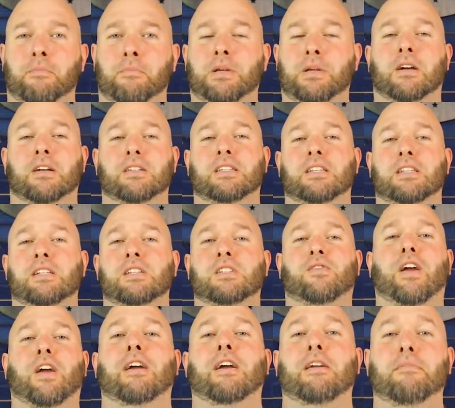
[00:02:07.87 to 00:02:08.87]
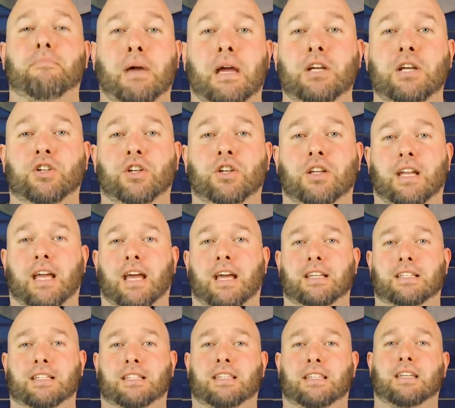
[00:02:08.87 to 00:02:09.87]
because it is very patient
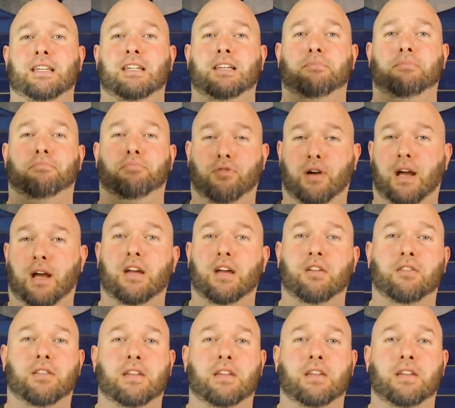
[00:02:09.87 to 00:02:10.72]
as the prey,